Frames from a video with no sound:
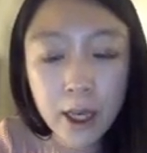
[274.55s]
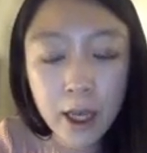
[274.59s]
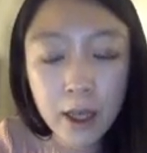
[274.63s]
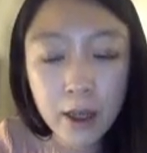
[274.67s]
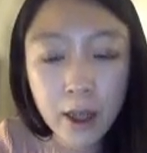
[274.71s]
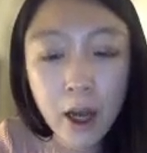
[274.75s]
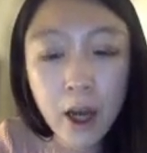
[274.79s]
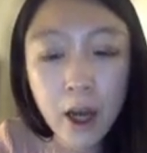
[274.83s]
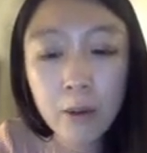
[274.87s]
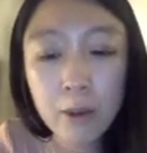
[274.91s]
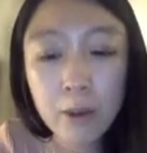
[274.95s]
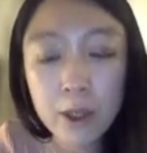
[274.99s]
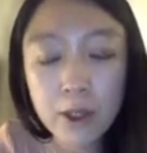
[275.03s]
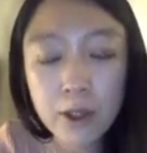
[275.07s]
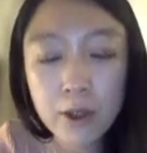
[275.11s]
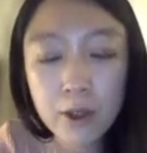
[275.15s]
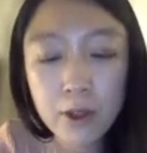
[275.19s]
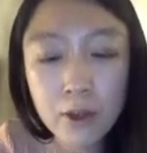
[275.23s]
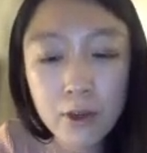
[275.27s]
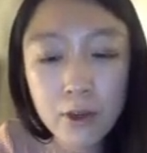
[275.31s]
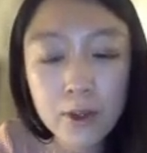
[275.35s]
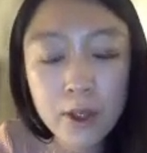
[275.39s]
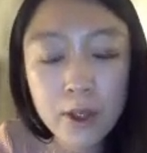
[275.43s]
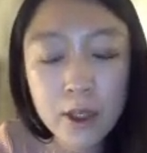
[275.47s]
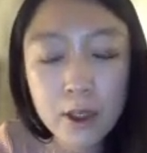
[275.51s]
and help us
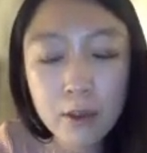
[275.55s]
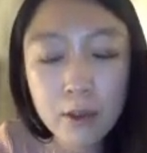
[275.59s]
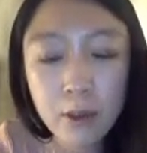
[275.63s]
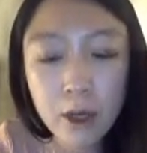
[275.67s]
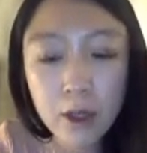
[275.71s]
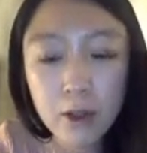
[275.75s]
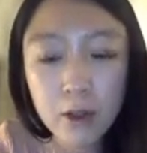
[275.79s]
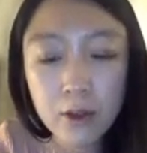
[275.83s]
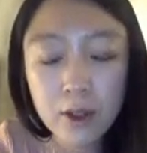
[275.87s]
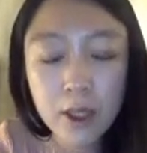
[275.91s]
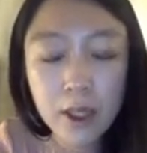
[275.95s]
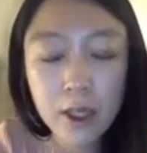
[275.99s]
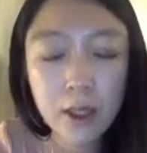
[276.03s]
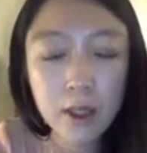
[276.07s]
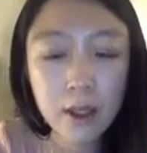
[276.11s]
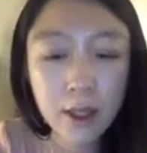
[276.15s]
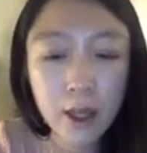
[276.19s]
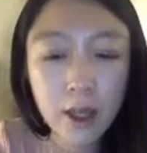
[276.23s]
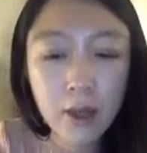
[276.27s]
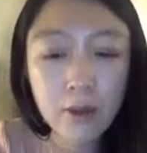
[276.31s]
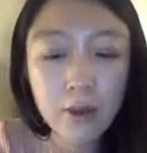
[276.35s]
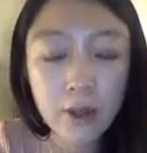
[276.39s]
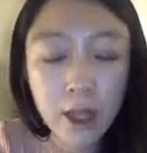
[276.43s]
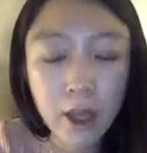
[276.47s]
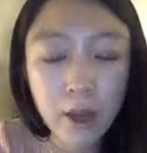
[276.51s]
use these models in the
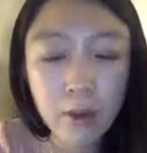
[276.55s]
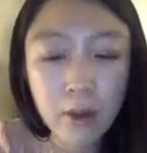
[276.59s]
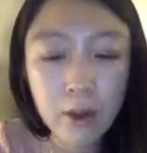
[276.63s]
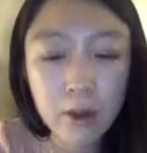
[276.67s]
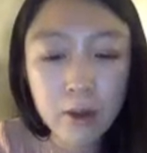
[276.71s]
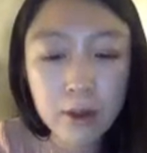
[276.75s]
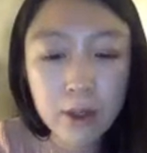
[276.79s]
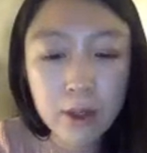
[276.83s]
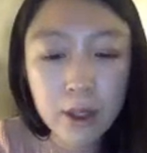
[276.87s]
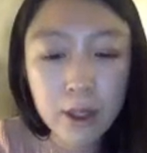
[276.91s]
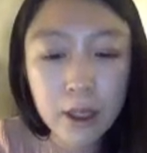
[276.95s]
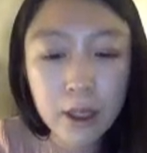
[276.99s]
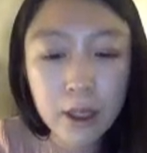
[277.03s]
day-to-day world.